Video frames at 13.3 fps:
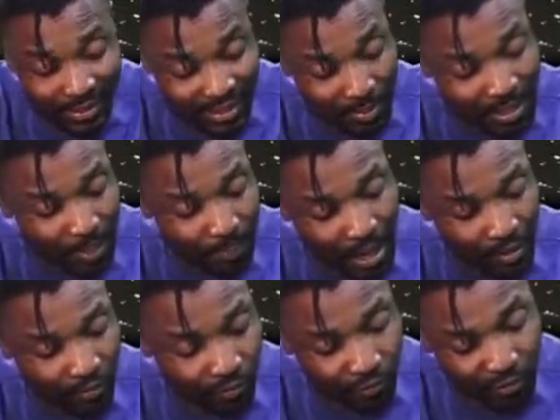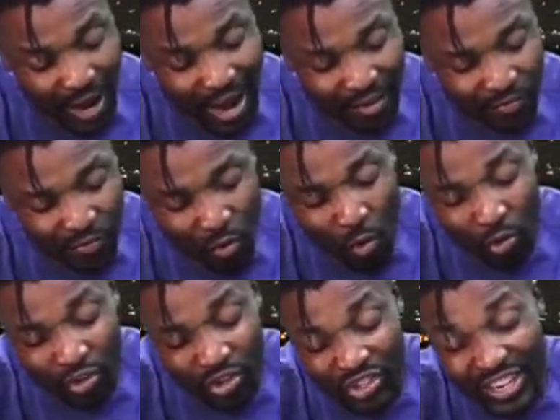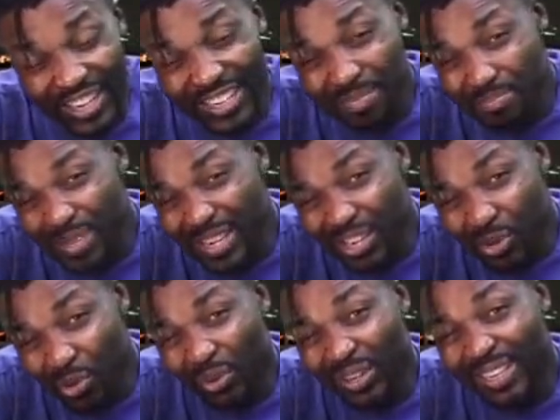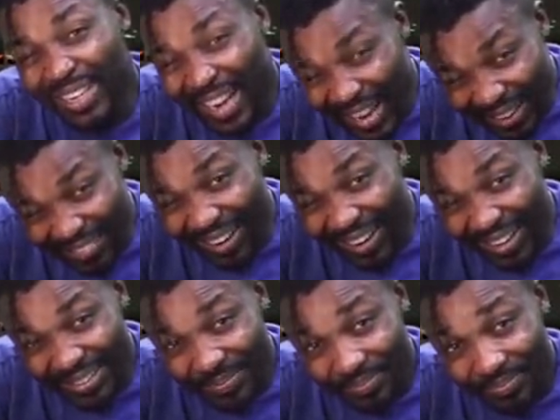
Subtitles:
See me the plan 500 million naira.